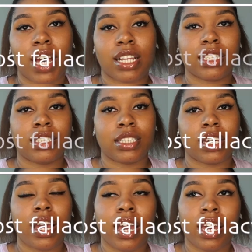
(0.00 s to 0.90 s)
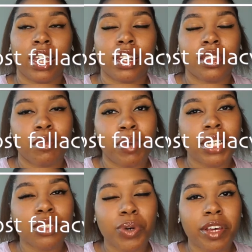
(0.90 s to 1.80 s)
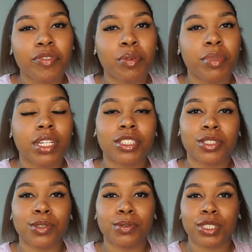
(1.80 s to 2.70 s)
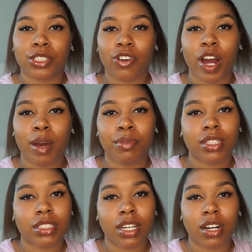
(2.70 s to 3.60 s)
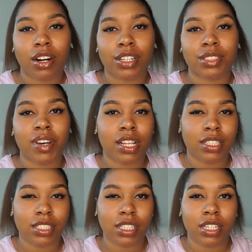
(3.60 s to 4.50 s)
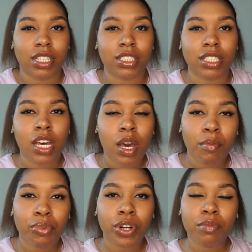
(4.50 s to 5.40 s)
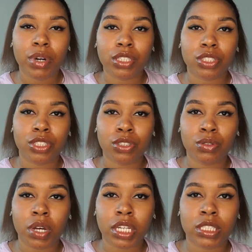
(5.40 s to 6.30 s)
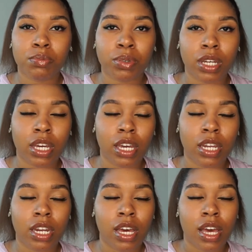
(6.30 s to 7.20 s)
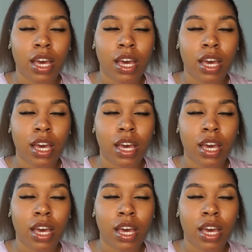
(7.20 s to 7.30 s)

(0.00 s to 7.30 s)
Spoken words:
fallacy, and the best way for me to describe the sunk cost fallacy is pretty much to explain